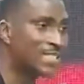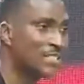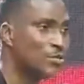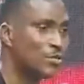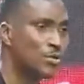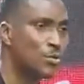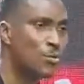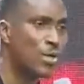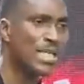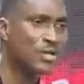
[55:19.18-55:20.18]
ask you,
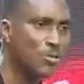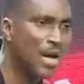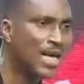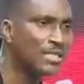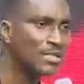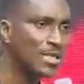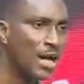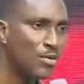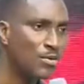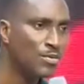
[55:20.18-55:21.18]
what are you marketing
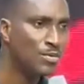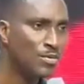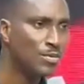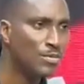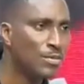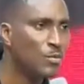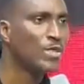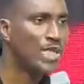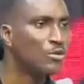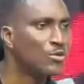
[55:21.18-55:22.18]
now?
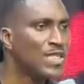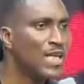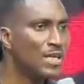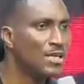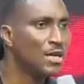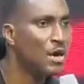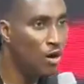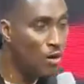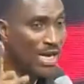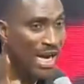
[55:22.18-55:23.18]
What are you selling?
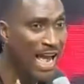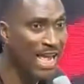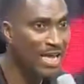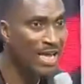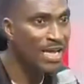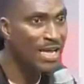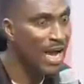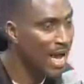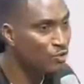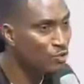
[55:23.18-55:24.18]
Online?
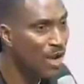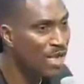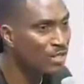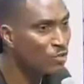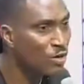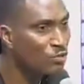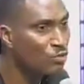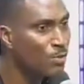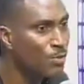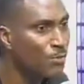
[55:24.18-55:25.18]
Actual, in talking
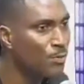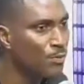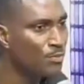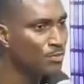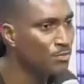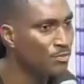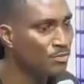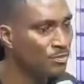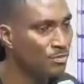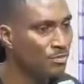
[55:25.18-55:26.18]
to people? Hmm.